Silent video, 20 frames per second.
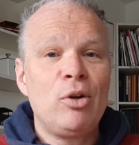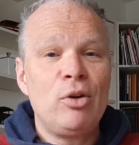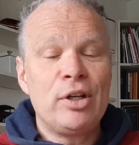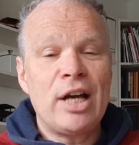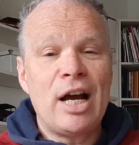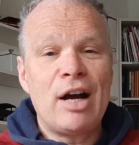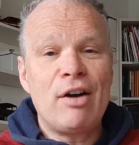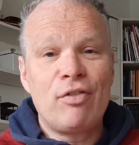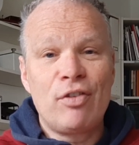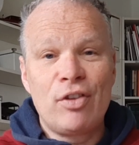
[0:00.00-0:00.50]
Look
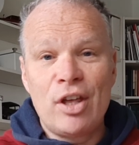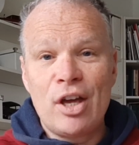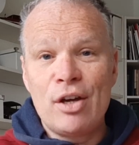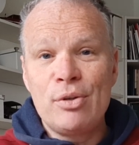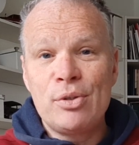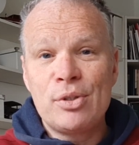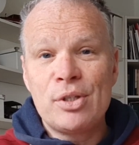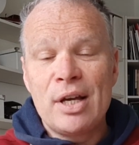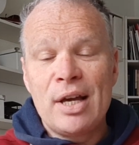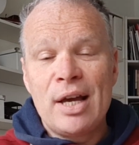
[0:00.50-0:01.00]
out for
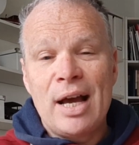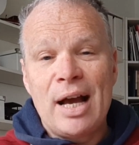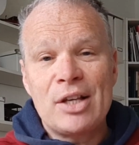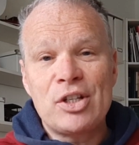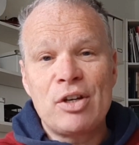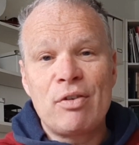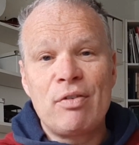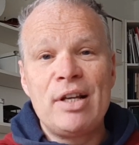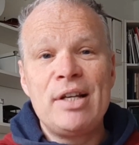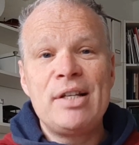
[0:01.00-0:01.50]
those. As
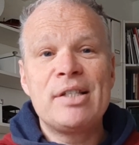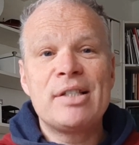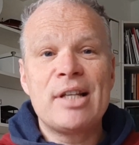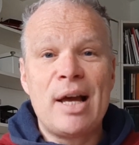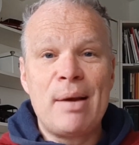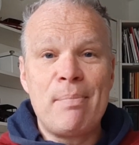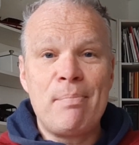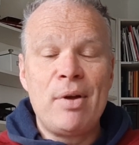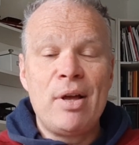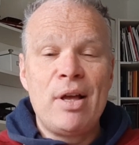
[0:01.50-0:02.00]
I release
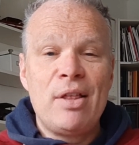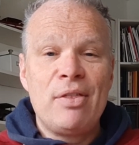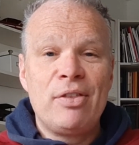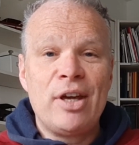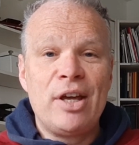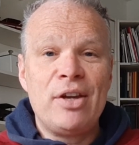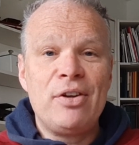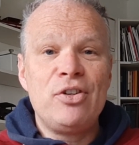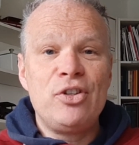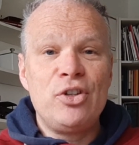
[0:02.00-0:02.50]
them,
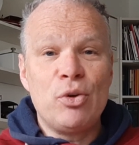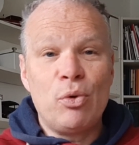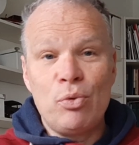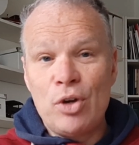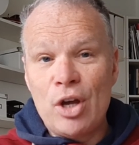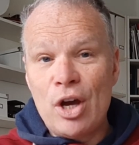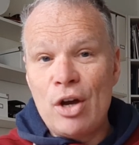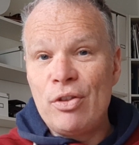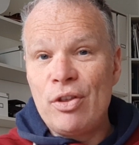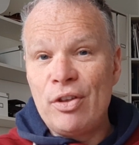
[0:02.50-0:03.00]
then you'll
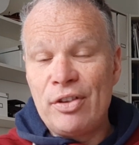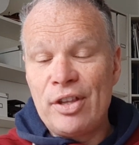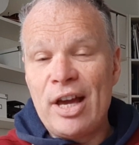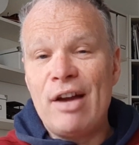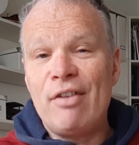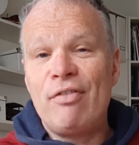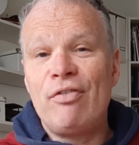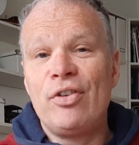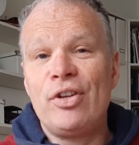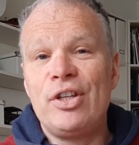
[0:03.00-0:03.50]
know that
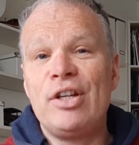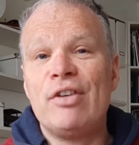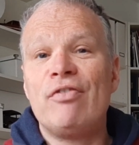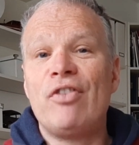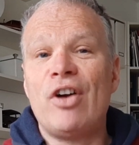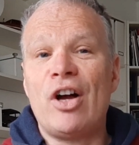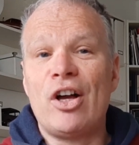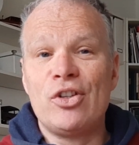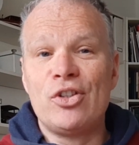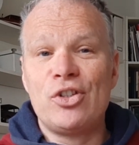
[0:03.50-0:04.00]
they're for the
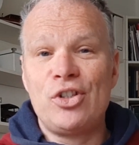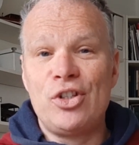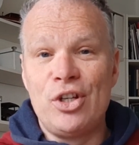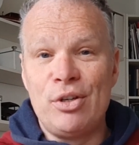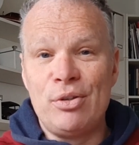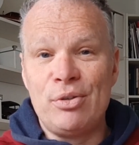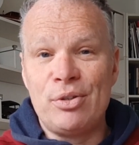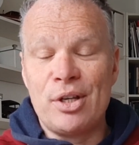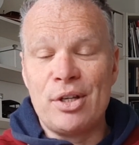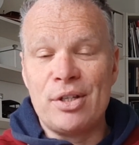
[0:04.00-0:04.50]
advanced
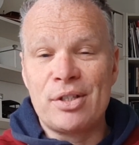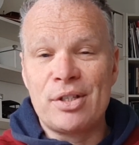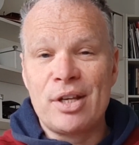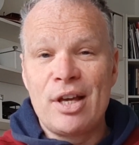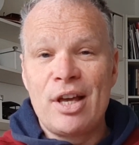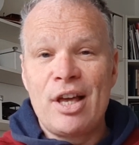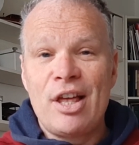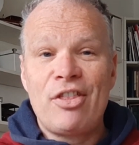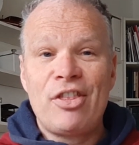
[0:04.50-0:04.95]
users.